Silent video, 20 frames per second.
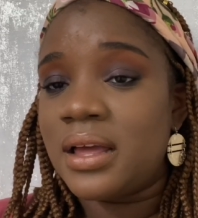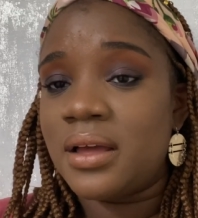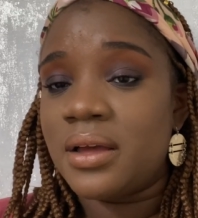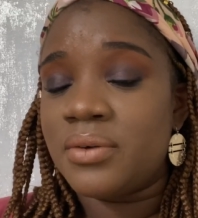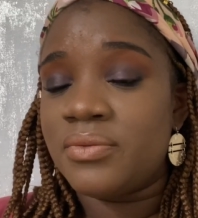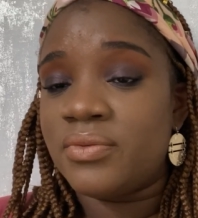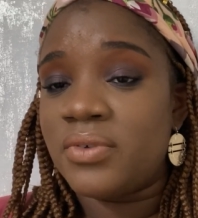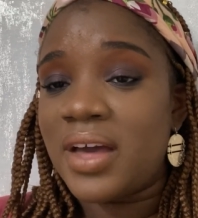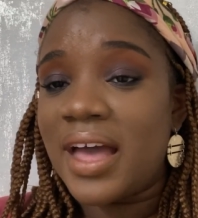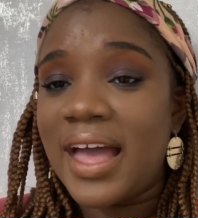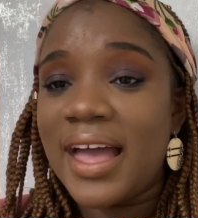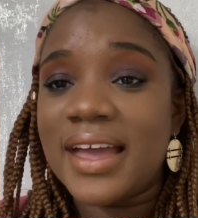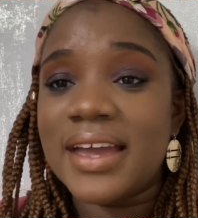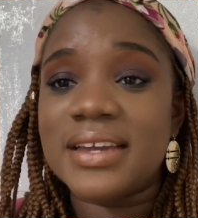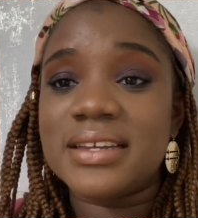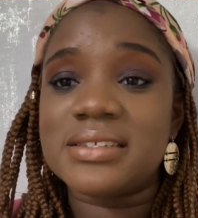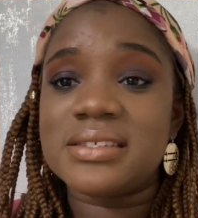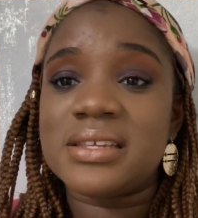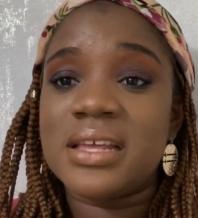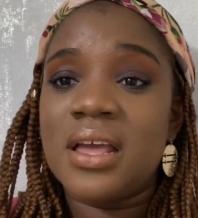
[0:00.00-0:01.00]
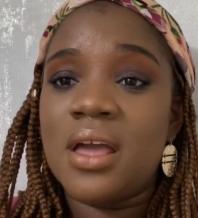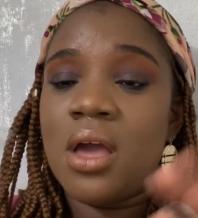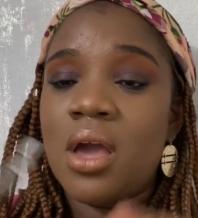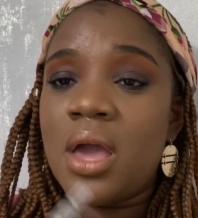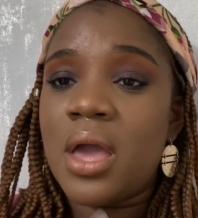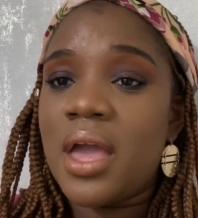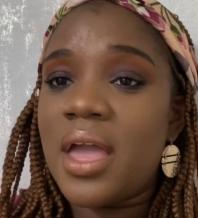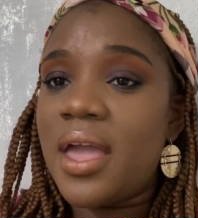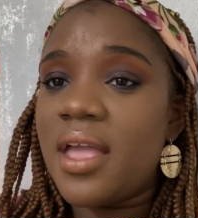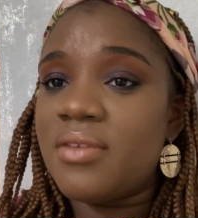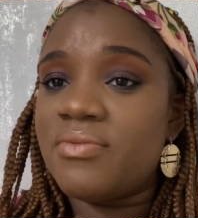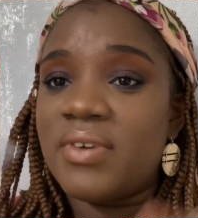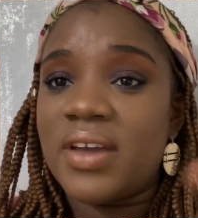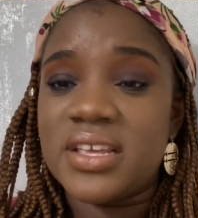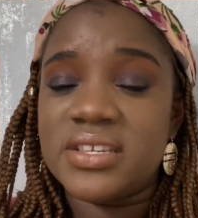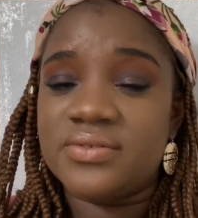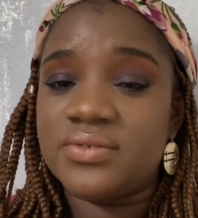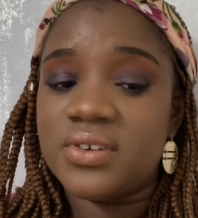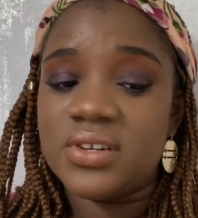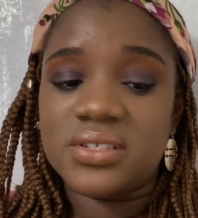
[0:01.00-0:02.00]
for eyes, and
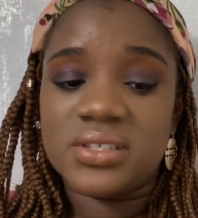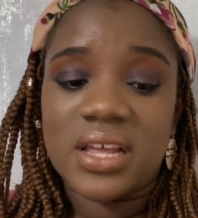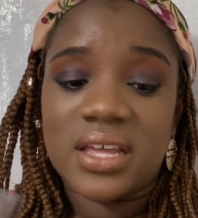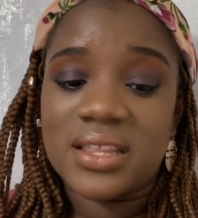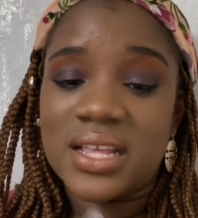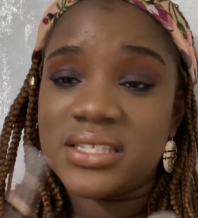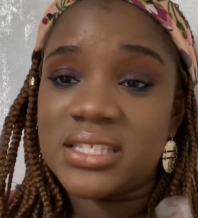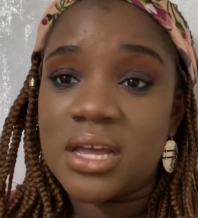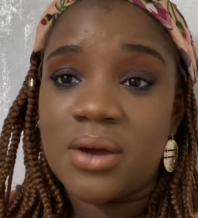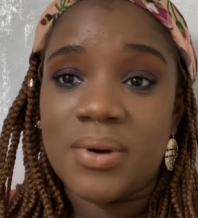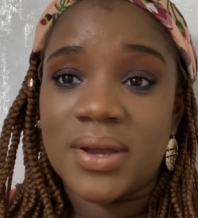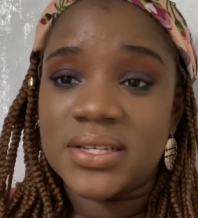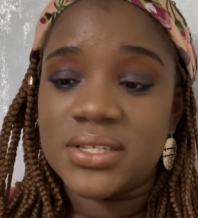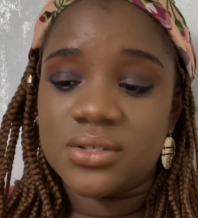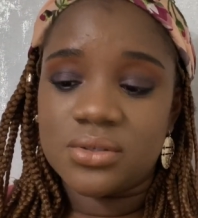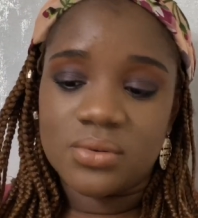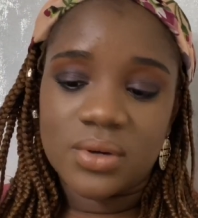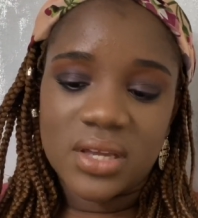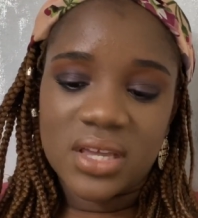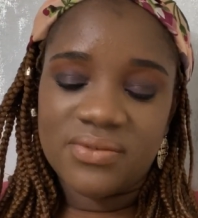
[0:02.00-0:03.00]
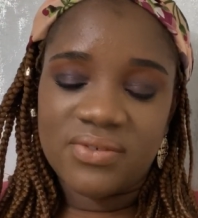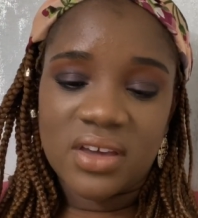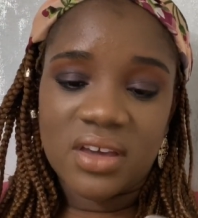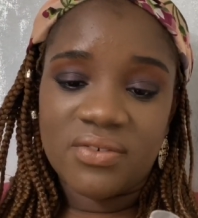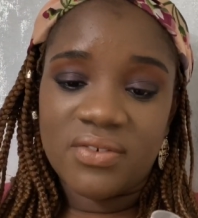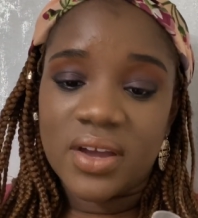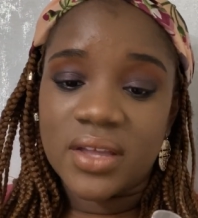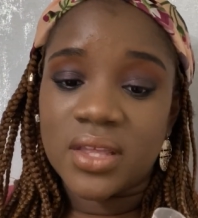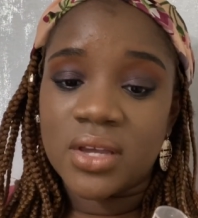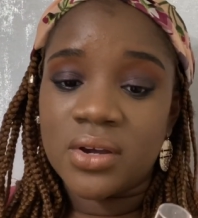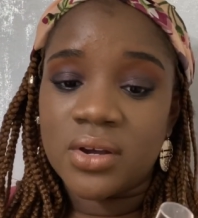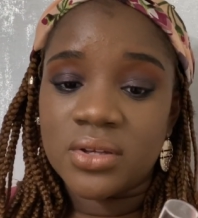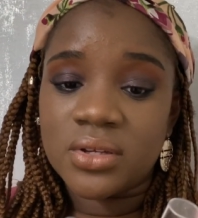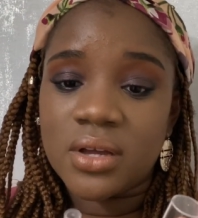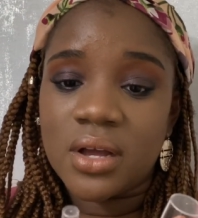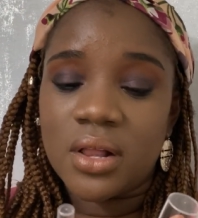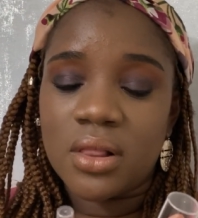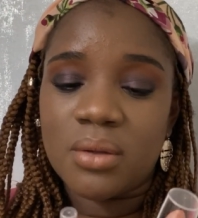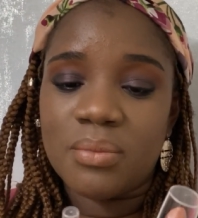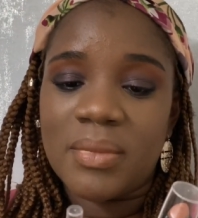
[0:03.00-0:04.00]
vice versa. That's how I do it. If I found a good
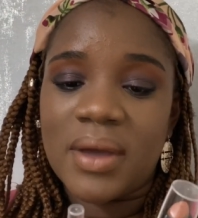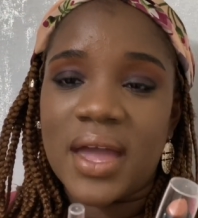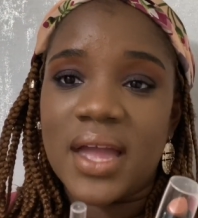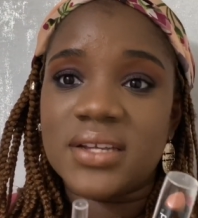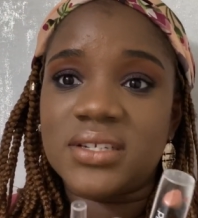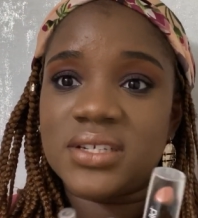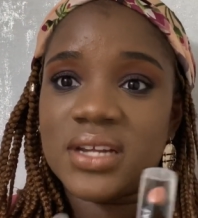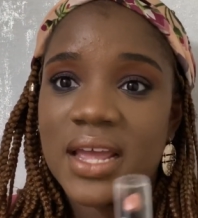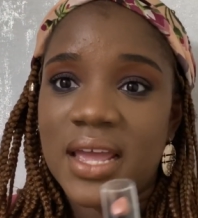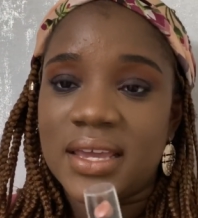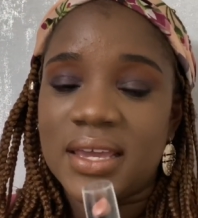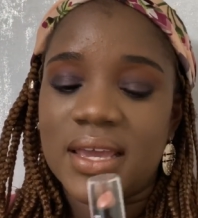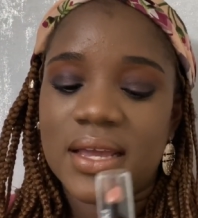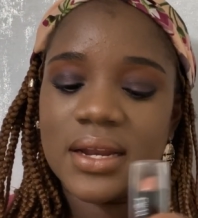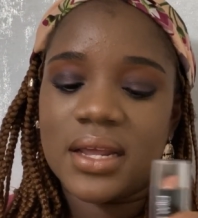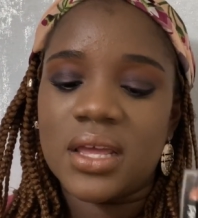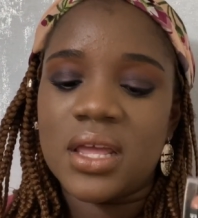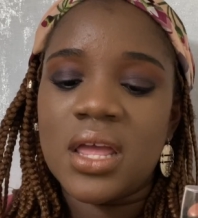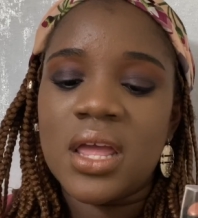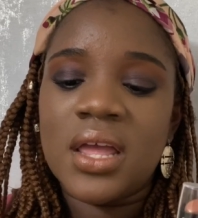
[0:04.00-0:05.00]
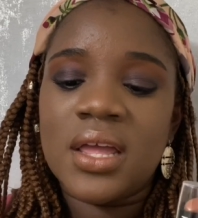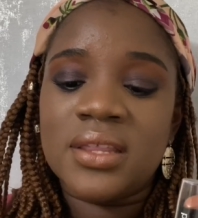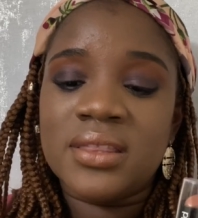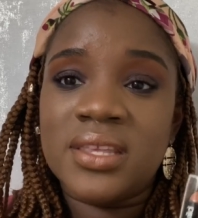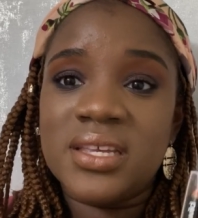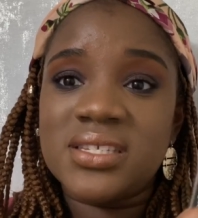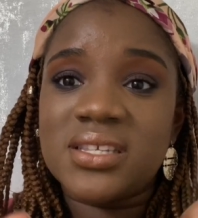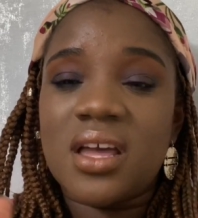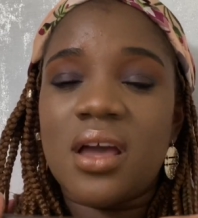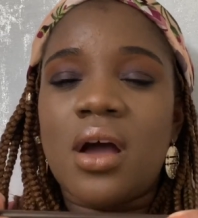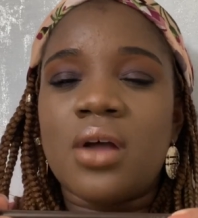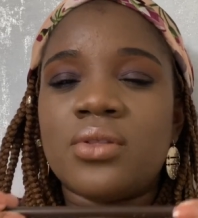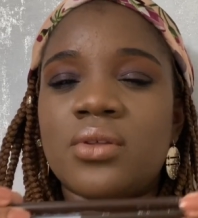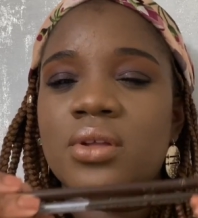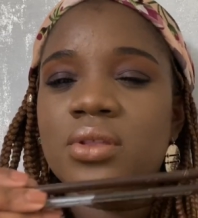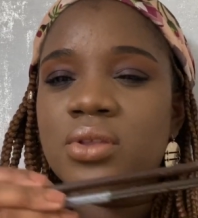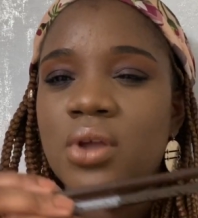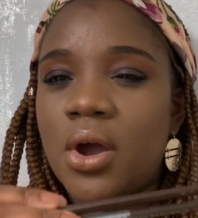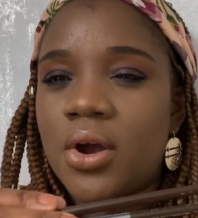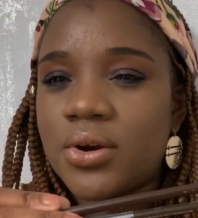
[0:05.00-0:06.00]
color match, I get it. These are on
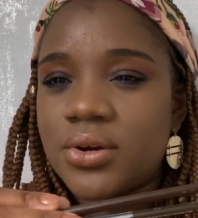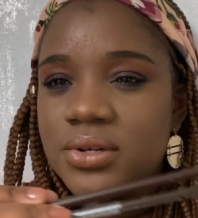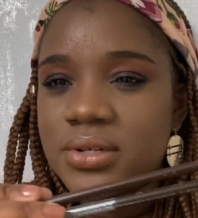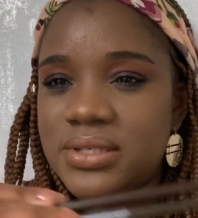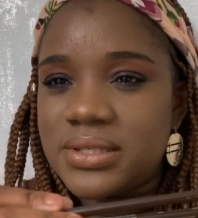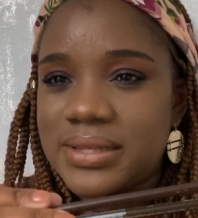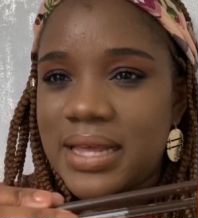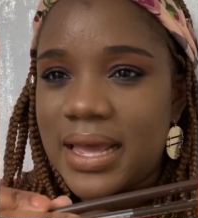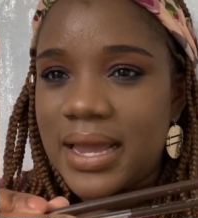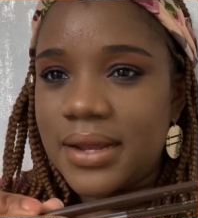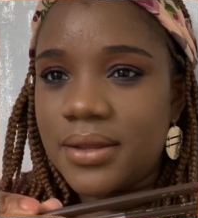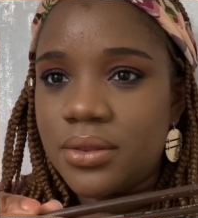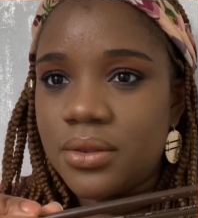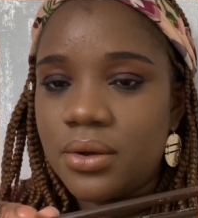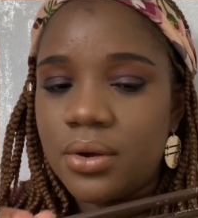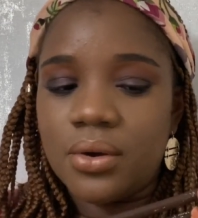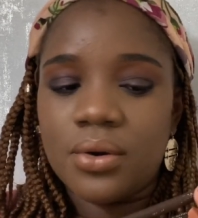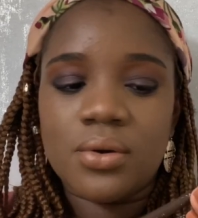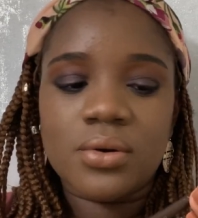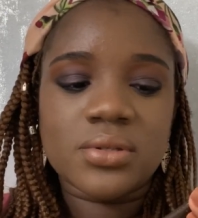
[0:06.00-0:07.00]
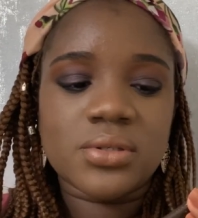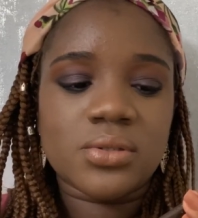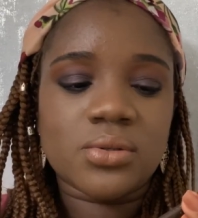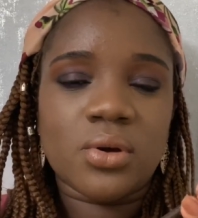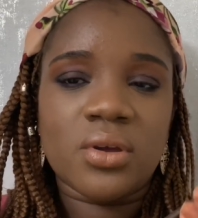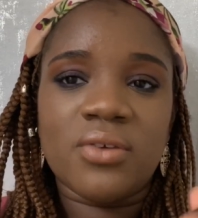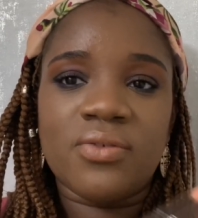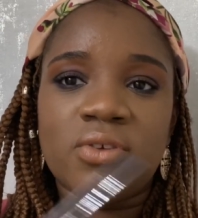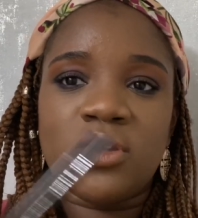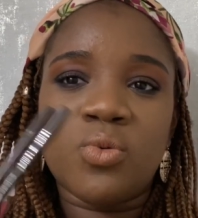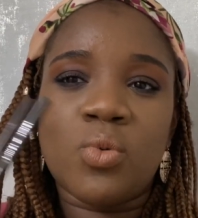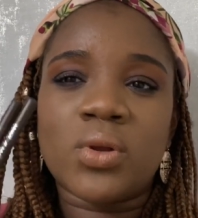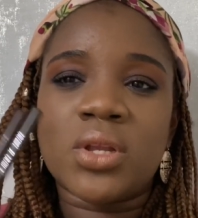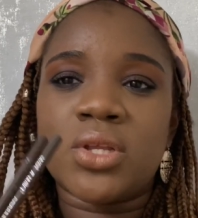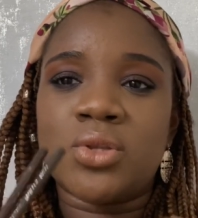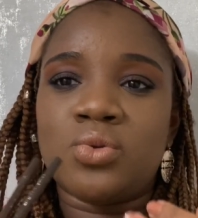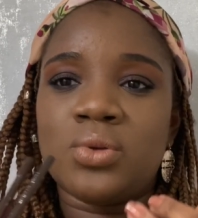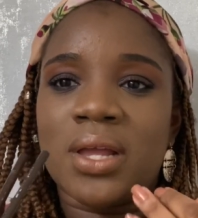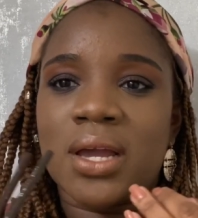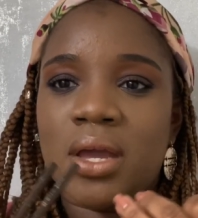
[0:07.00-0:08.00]
the darker side though, so if you want
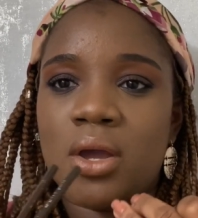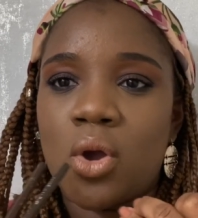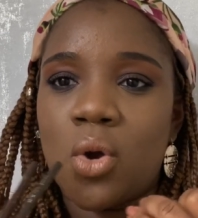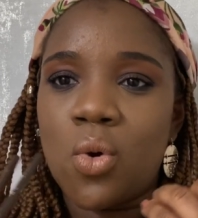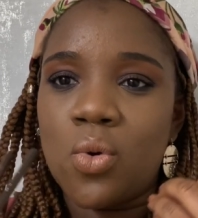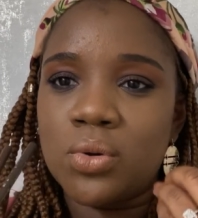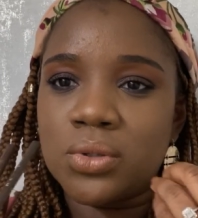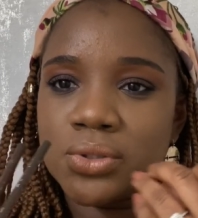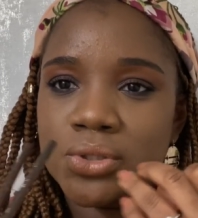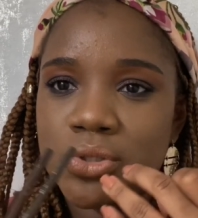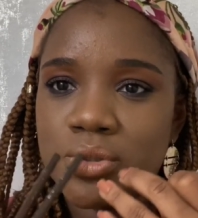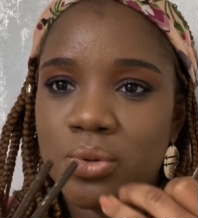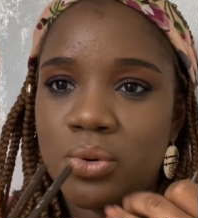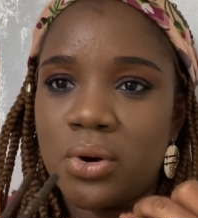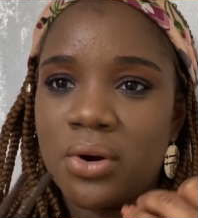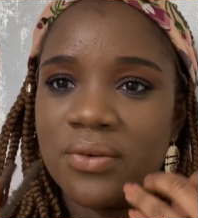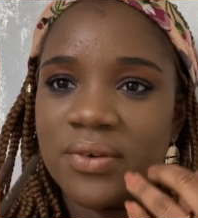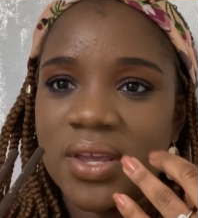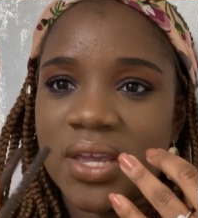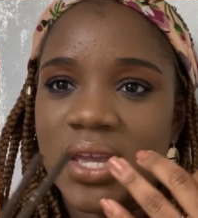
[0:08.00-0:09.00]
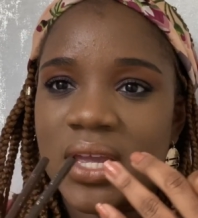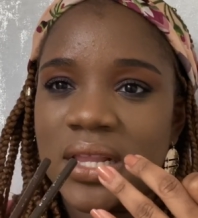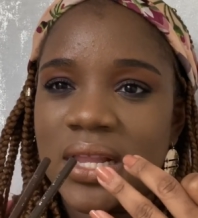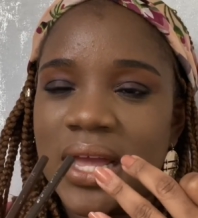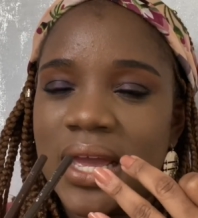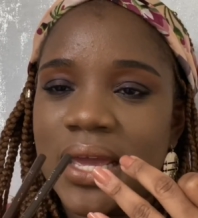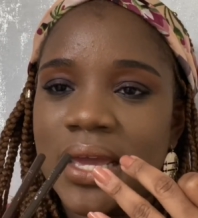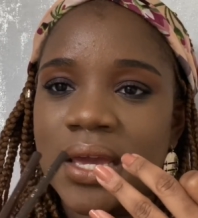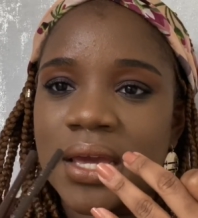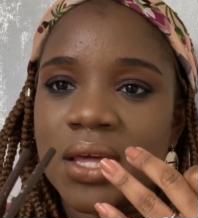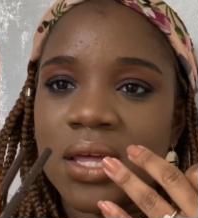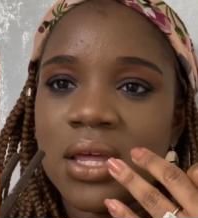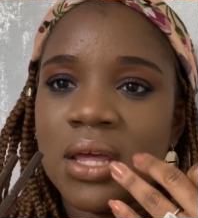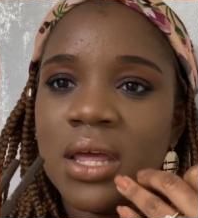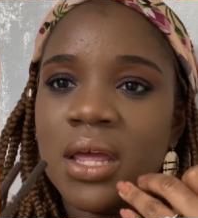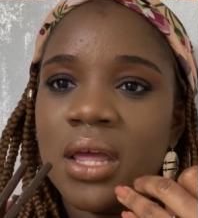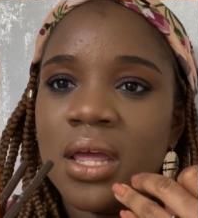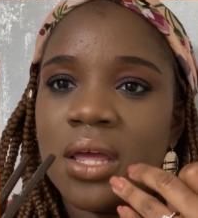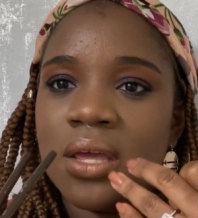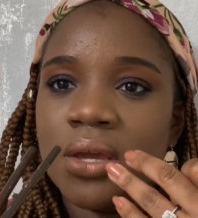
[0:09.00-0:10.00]
to do like a contouring, like,
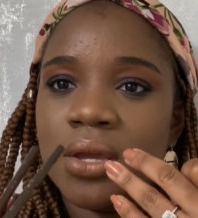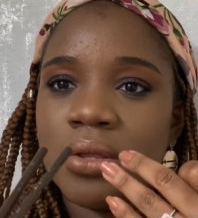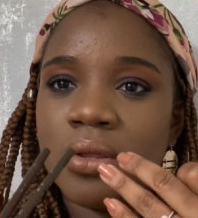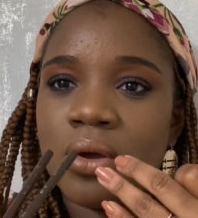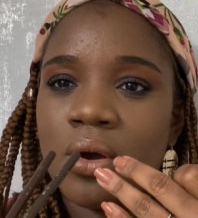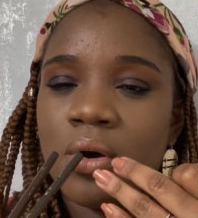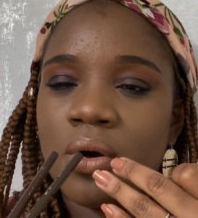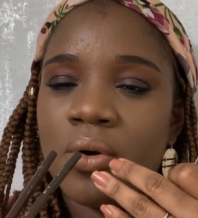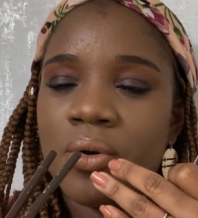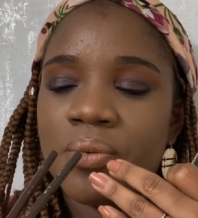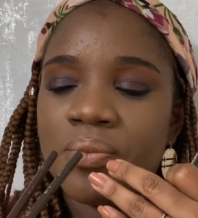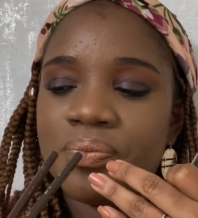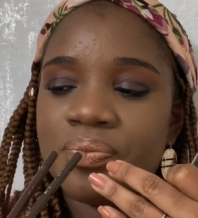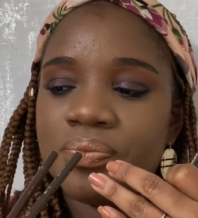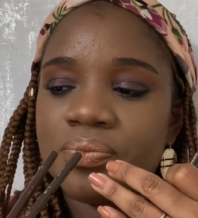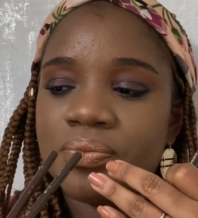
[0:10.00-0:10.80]
you know,